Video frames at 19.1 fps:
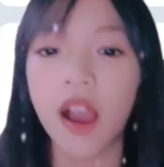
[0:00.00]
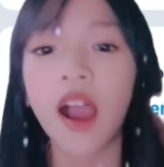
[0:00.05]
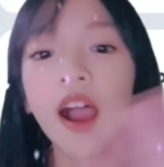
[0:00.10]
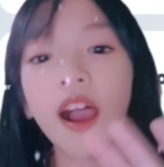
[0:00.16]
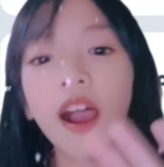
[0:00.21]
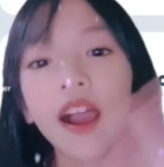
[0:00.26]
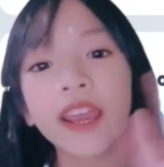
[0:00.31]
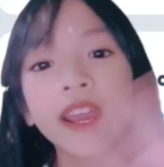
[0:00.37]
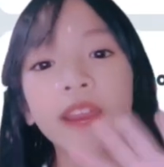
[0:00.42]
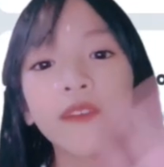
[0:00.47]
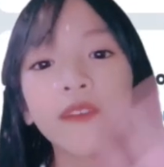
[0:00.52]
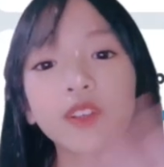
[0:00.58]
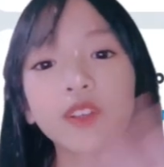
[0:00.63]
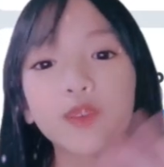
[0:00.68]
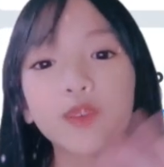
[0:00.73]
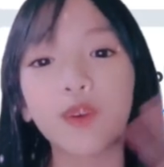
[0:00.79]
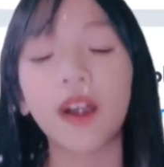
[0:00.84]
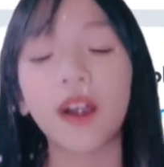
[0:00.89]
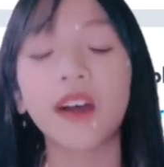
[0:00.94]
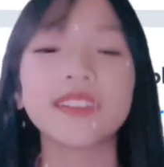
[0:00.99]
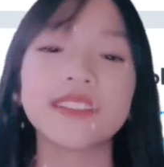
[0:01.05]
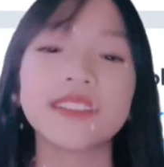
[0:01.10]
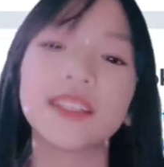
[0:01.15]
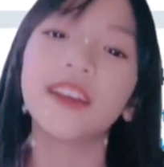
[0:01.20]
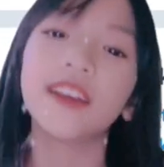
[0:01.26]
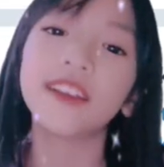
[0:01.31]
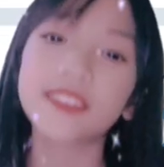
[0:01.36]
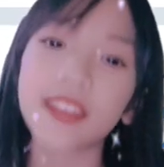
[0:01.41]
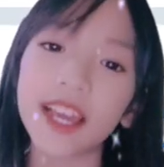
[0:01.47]
Hi everyone,
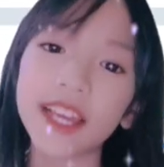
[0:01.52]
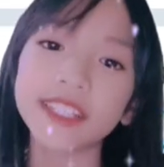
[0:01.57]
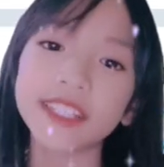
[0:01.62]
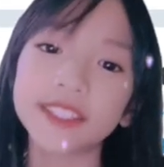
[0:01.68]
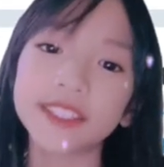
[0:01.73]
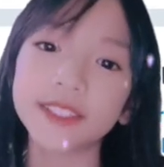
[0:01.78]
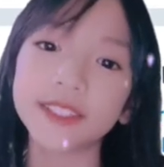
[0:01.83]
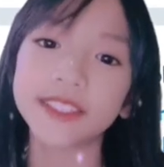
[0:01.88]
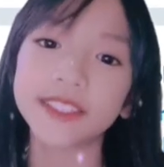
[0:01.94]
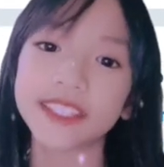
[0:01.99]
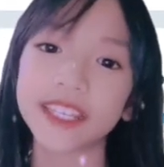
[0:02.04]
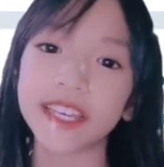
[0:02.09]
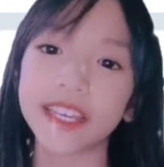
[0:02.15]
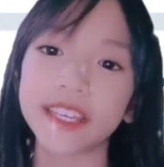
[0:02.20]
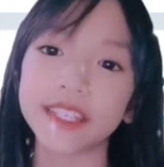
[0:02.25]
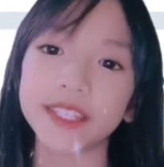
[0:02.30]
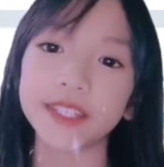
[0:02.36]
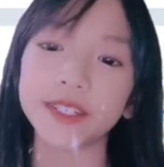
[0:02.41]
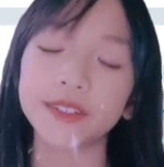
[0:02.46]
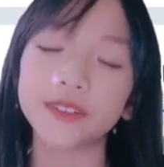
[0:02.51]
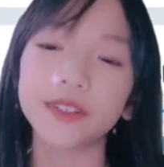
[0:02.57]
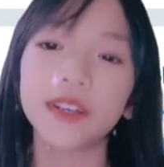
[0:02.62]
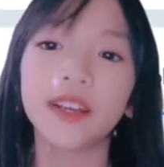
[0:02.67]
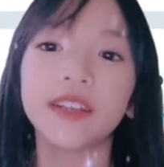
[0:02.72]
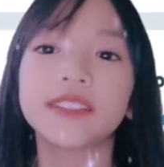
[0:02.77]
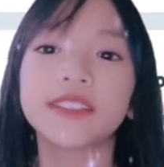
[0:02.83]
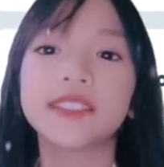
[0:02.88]
nice to see you.